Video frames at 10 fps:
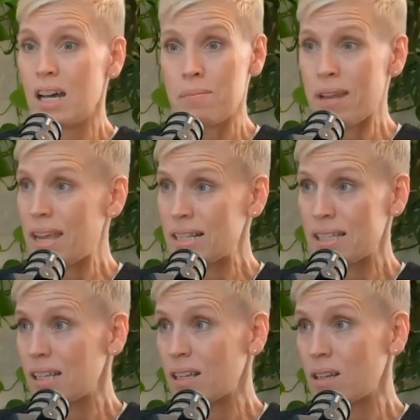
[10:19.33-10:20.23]

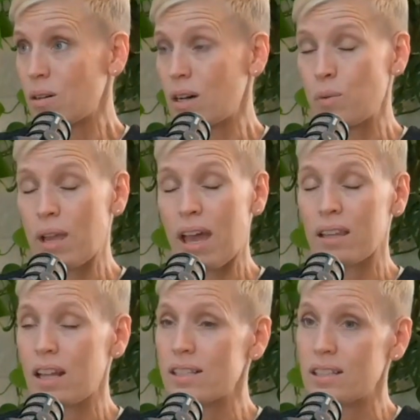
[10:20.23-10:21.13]
amazing. We
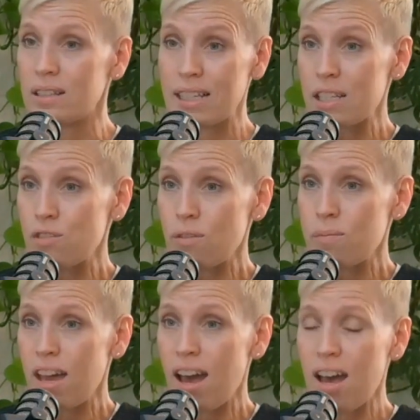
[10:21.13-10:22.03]
had lots of leads from
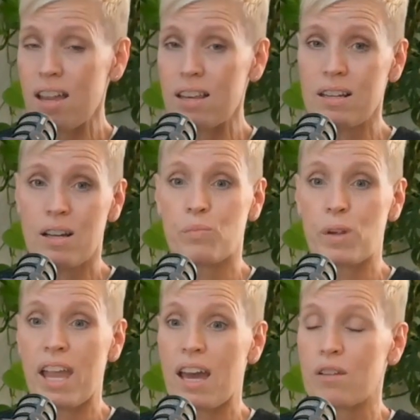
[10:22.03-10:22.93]
that.
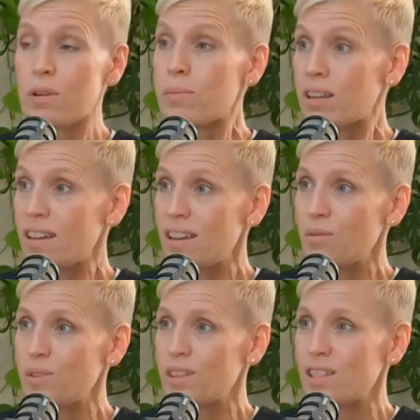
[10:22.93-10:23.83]
We had a ribbon
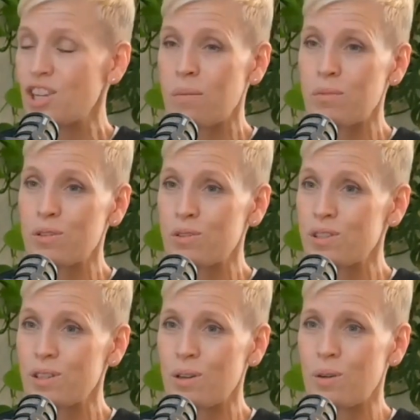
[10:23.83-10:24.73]
cutting with the chambers.
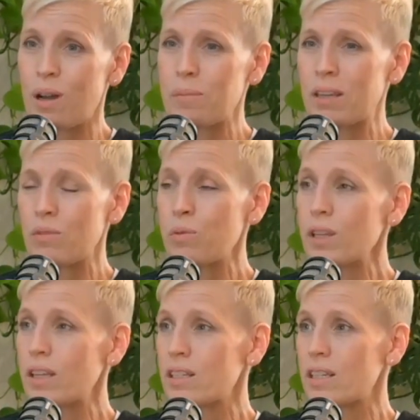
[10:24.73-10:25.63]
So, it
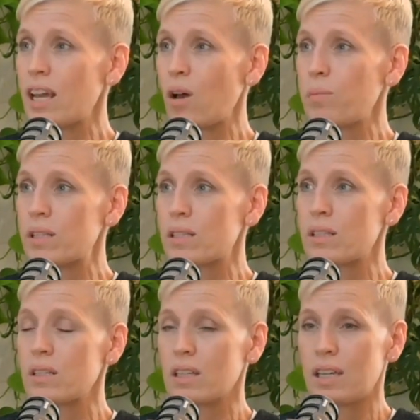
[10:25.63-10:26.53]
really did help
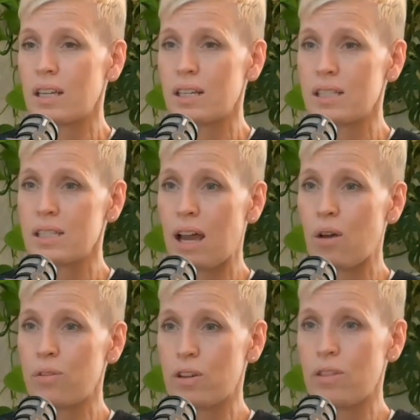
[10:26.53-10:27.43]
us get us
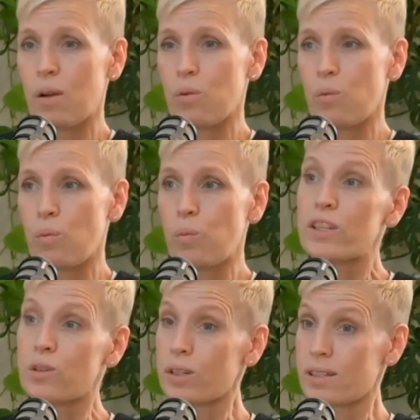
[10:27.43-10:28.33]
out there that we
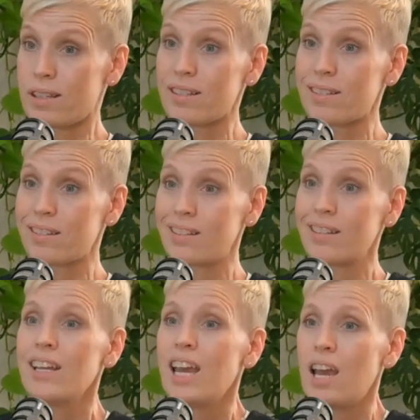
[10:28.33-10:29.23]
do exist,
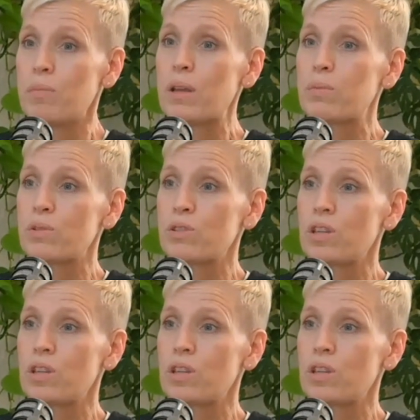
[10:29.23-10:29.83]
and people,